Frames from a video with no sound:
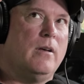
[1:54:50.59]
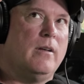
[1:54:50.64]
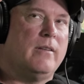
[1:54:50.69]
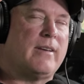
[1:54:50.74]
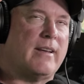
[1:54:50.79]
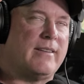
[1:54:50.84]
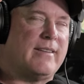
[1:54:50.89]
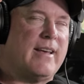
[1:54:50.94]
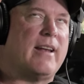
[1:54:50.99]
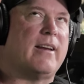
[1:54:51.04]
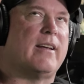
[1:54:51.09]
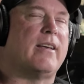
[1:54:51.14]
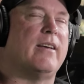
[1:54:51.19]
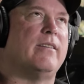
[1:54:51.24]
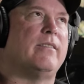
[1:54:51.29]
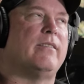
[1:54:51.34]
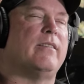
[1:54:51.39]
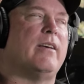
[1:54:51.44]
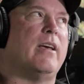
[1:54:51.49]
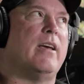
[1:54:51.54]

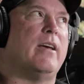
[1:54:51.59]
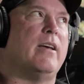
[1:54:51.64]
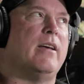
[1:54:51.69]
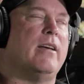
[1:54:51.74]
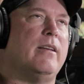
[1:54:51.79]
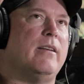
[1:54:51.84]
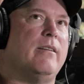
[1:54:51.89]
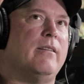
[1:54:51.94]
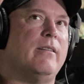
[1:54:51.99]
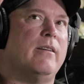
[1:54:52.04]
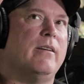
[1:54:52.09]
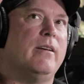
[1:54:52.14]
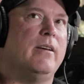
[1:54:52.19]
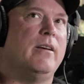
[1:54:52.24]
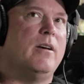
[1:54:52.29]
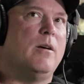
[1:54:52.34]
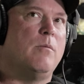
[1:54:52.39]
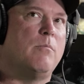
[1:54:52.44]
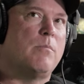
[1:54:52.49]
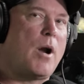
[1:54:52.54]
Titanicus, and
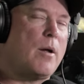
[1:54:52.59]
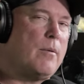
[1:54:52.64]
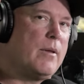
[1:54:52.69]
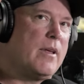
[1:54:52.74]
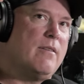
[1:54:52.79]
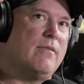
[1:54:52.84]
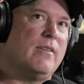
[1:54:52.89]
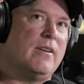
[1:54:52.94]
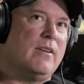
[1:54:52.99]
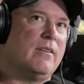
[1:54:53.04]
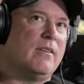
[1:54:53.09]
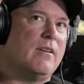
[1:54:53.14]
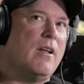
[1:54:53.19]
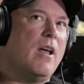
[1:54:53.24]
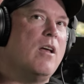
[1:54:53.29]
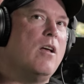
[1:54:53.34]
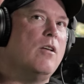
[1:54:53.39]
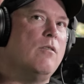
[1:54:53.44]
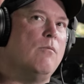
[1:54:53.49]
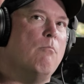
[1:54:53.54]
probably even
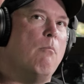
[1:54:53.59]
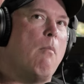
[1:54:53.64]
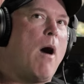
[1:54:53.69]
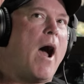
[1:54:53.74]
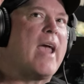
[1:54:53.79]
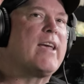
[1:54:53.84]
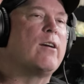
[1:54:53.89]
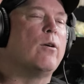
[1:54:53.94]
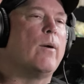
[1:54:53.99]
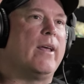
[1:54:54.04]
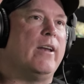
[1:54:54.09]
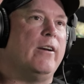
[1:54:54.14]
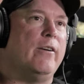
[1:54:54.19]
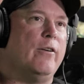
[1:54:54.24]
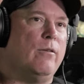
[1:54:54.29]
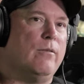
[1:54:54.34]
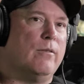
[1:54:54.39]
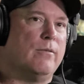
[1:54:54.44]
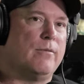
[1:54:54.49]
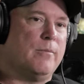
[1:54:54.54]
migrated
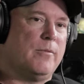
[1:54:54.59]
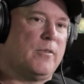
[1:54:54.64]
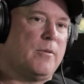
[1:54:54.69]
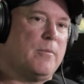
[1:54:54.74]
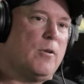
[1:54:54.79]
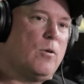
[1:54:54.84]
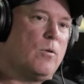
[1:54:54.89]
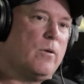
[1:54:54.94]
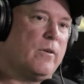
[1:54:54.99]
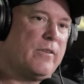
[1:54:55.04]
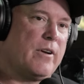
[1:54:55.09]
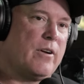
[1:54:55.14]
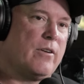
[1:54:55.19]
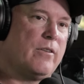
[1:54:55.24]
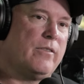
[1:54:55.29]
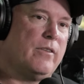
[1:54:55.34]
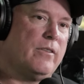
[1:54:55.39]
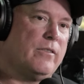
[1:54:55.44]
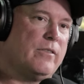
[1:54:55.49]
over from some of the Horus Heresy